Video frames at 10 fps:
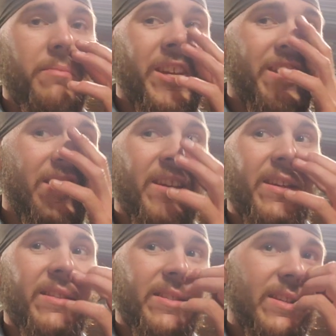the main
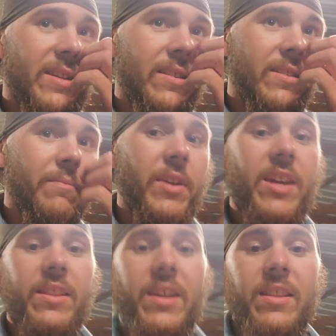thing
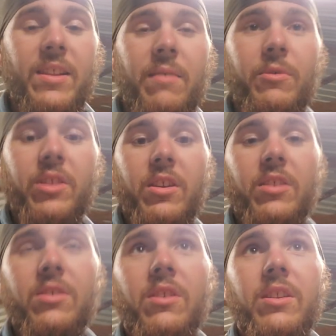that I'm gonna
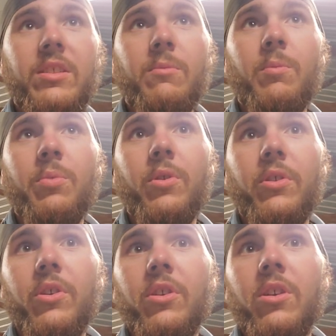touch on is I'm gonna pull
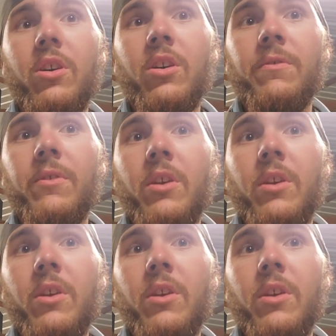the hood off,